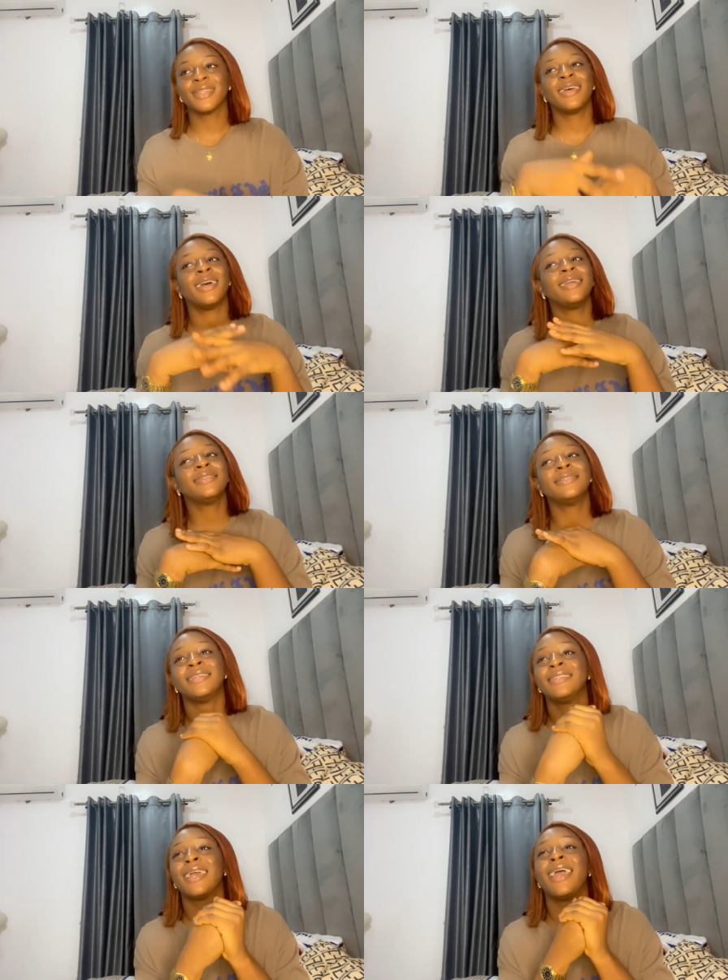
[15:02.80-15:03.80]
I
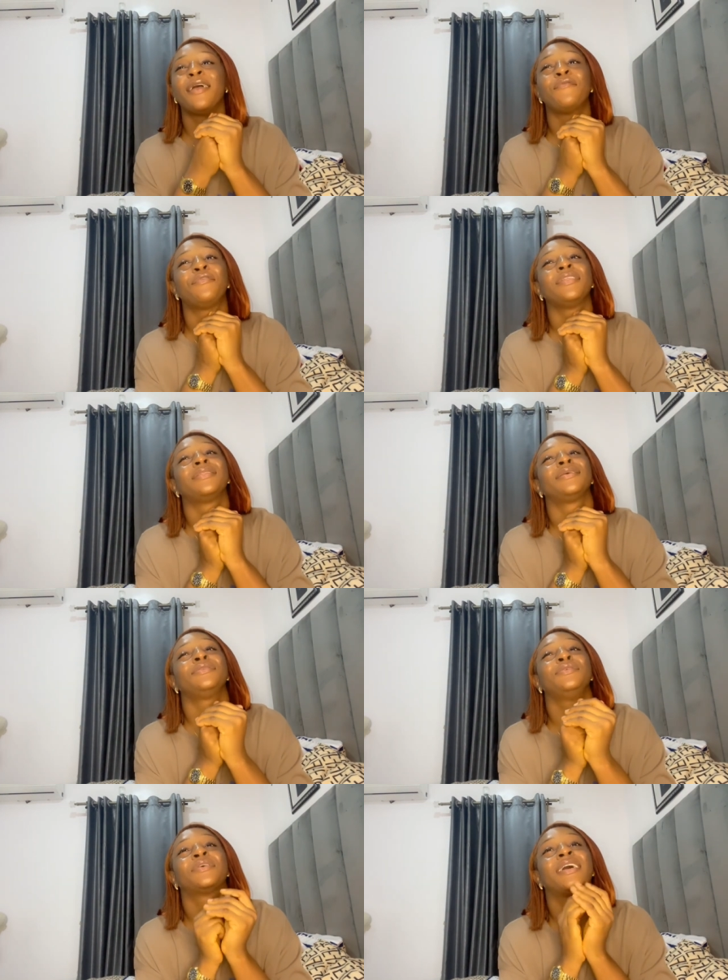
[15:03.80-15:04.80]
need everything
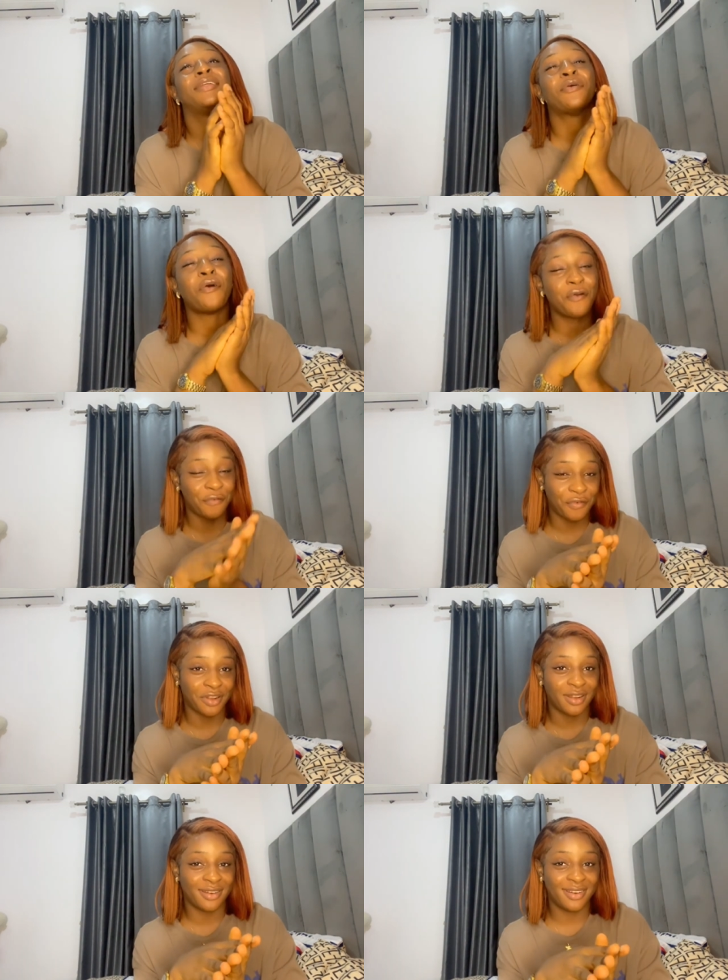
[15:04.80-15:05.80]
you can
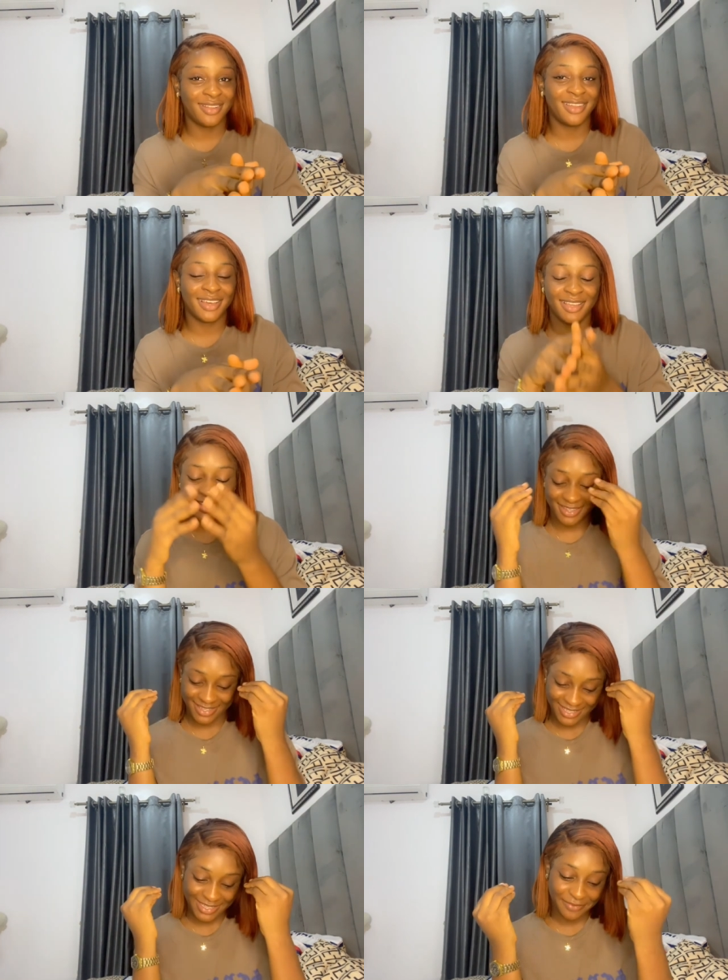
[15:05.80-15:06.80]
offer. Like,
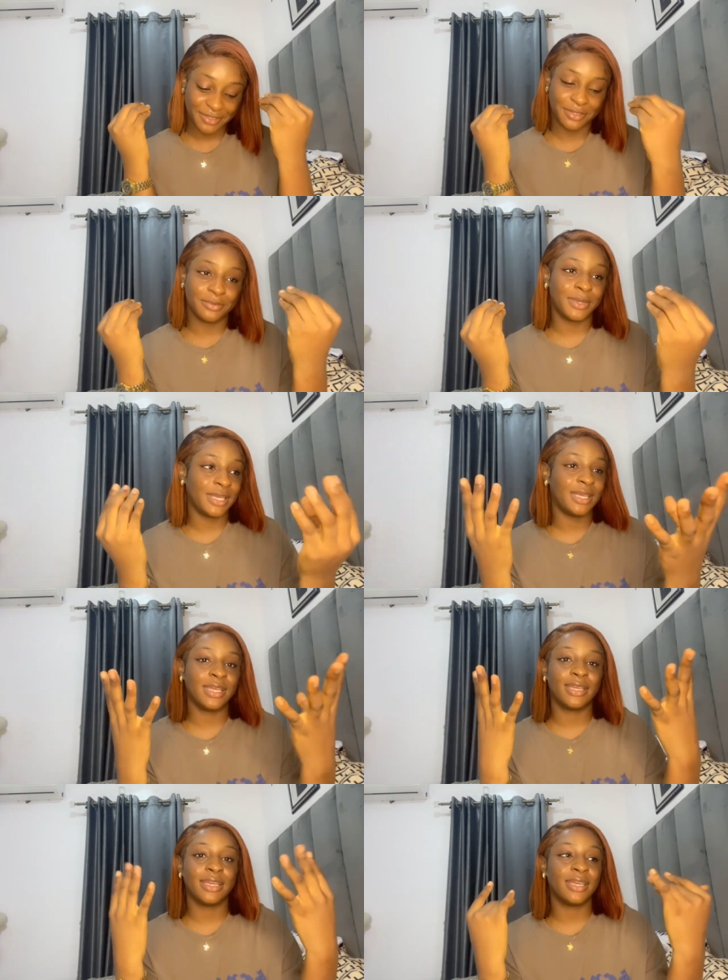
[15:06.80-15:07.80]
give it to me.
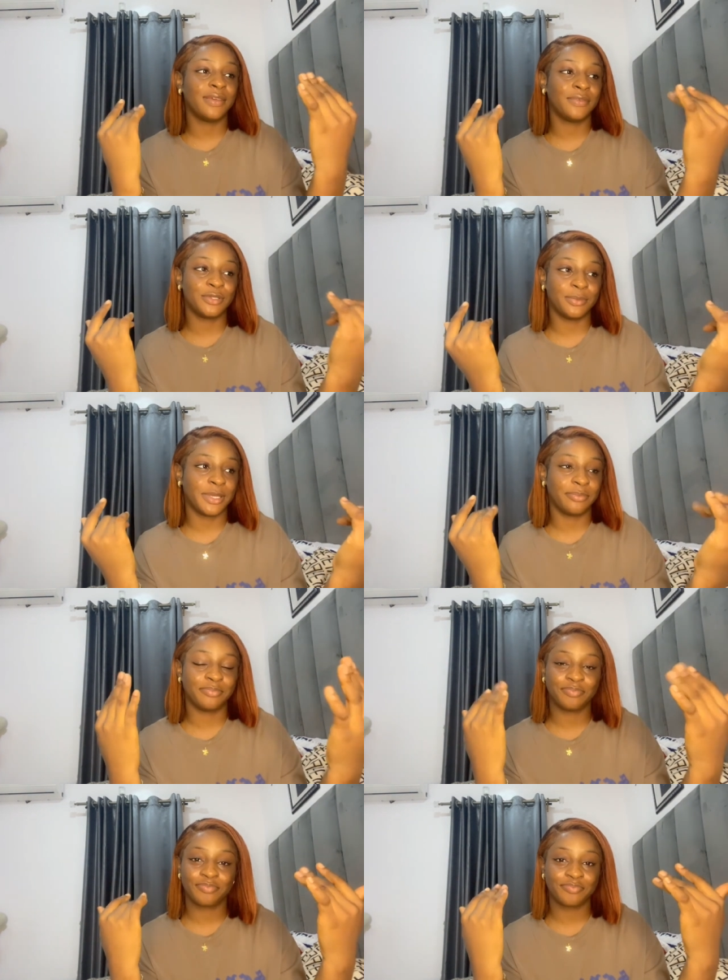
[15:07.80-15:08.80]
Give it to me.
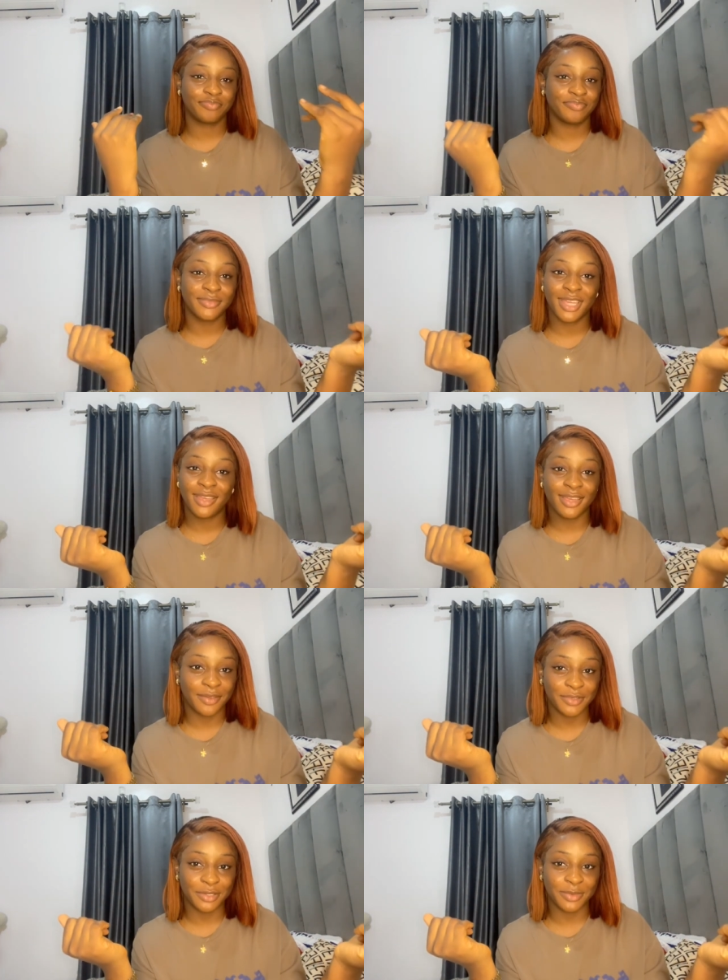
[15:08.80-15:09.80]
Give
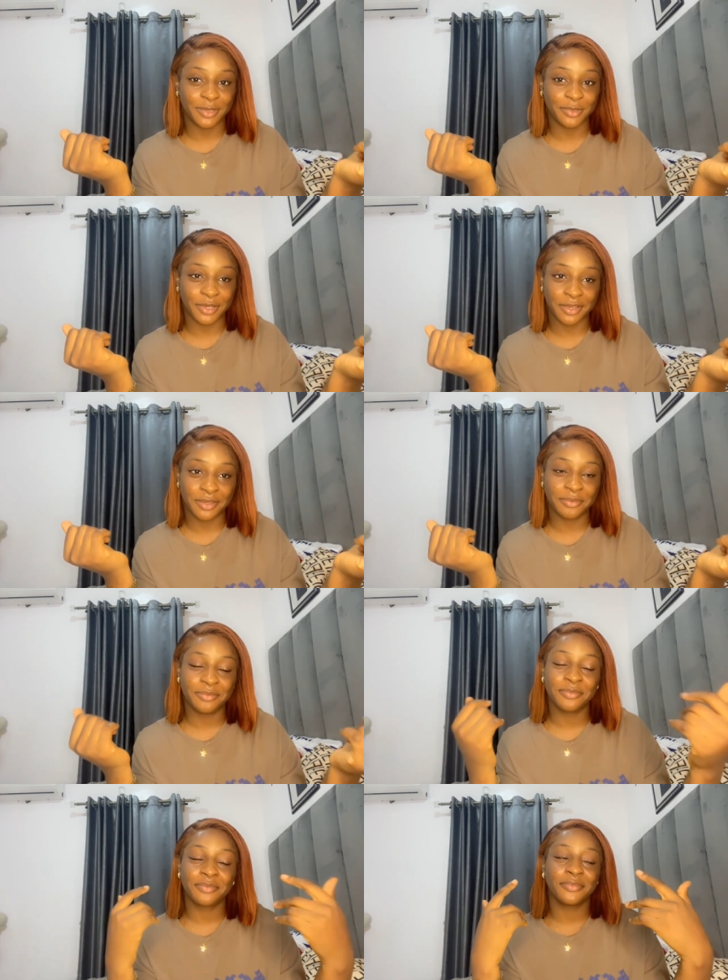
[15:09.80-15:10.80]
it to me, okay?
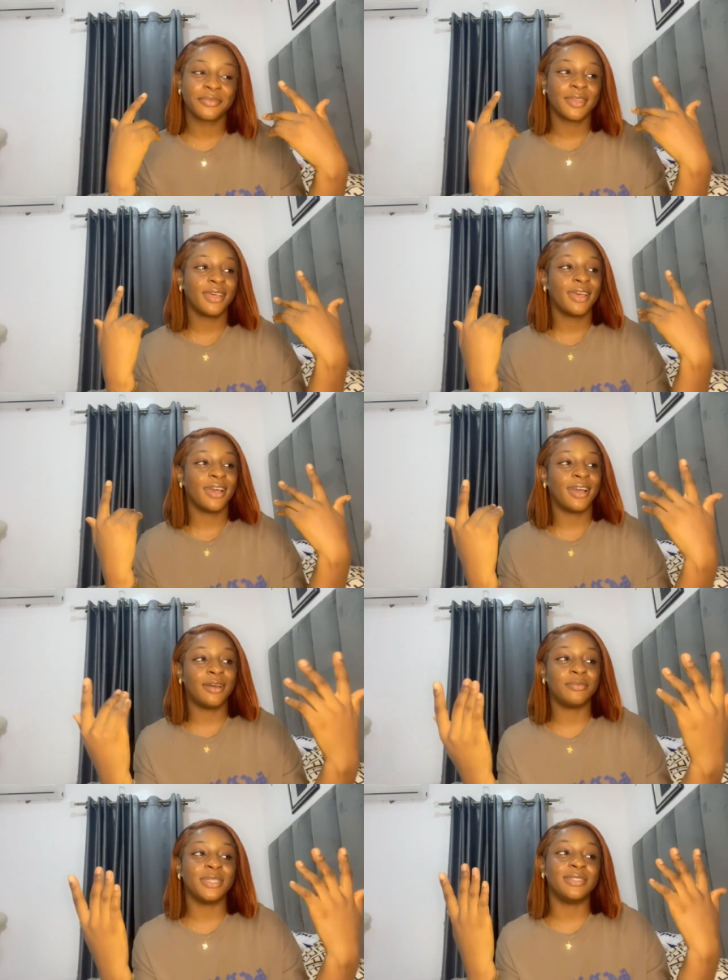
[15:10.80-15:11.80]

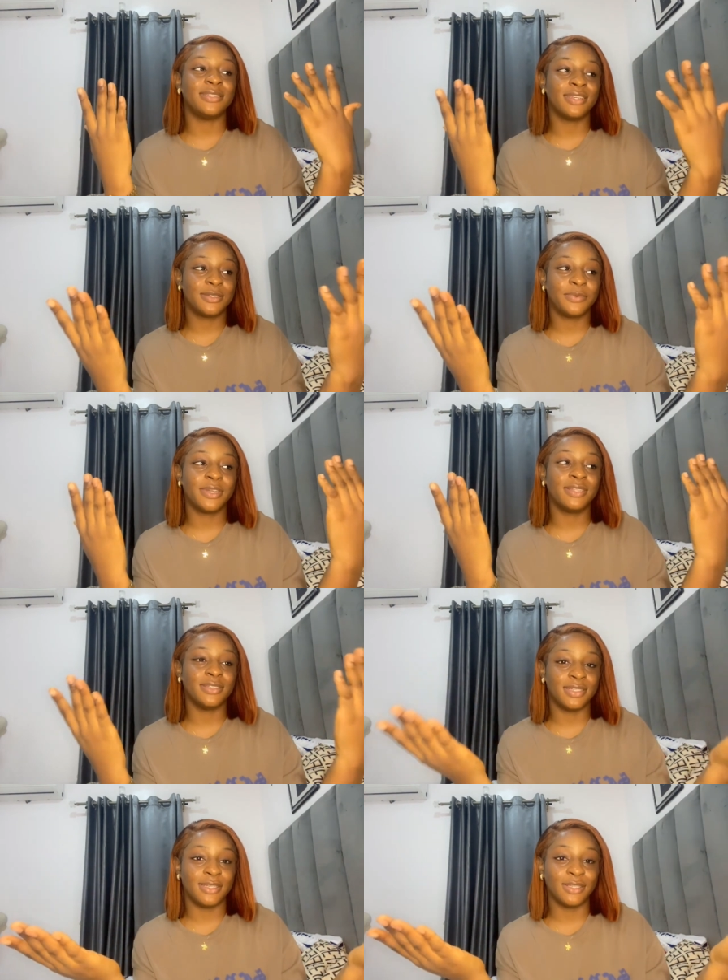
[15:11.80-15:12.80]
I'm in desperate
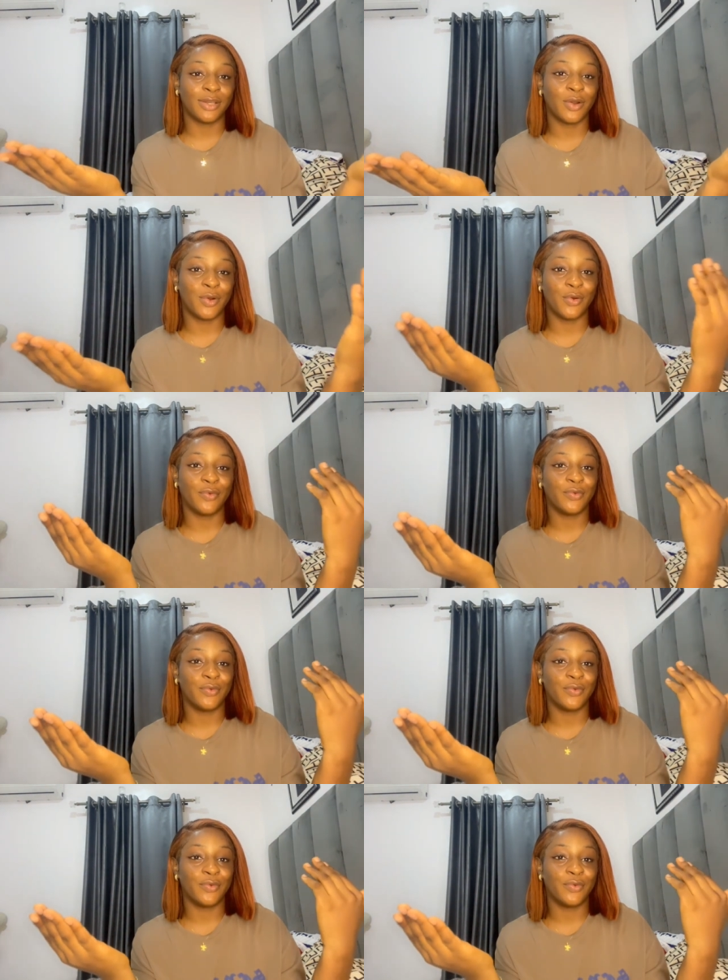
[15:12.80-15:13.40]
need of